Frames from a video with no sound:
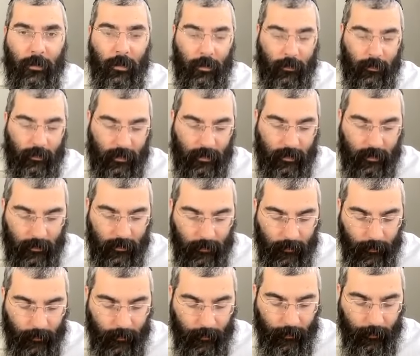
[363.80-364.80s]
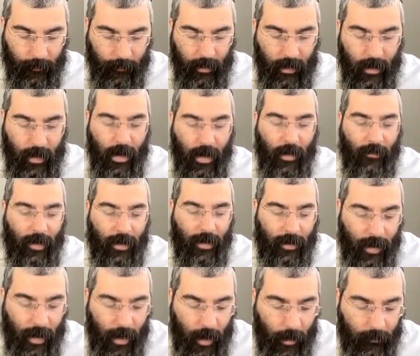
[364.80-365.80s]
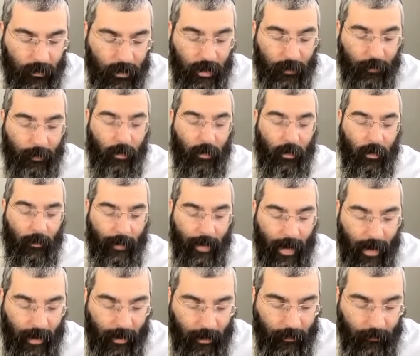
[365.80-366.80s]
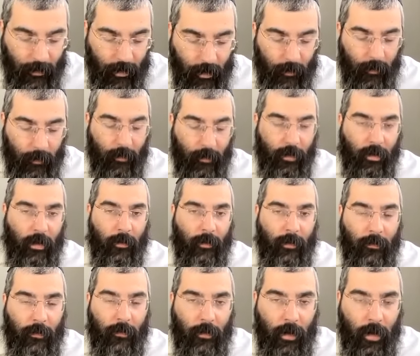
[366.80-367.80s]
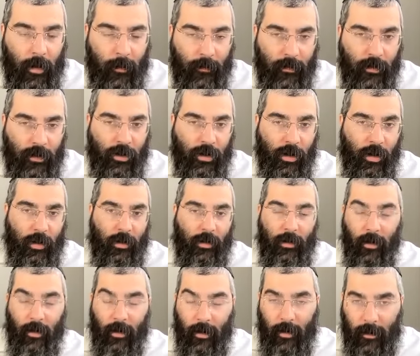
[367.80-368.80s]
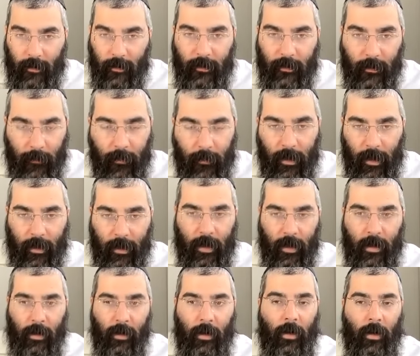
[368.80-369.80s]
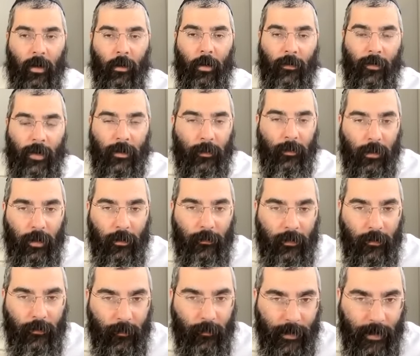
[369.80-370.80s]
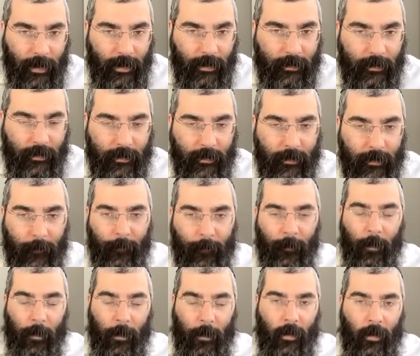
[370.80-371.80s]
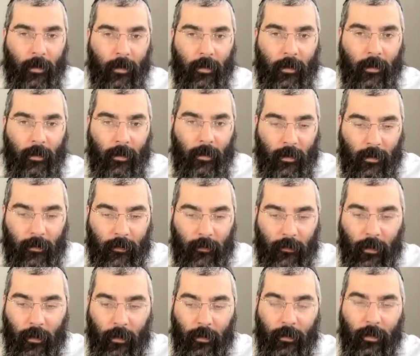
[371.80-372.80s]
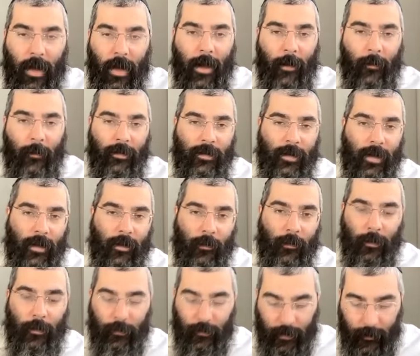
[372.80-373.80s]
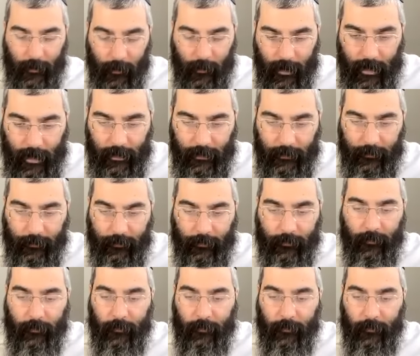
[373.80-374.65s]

all of us. Even though Adam Rishon, like all of us, we all have different parts. So how are we saying we're all really one?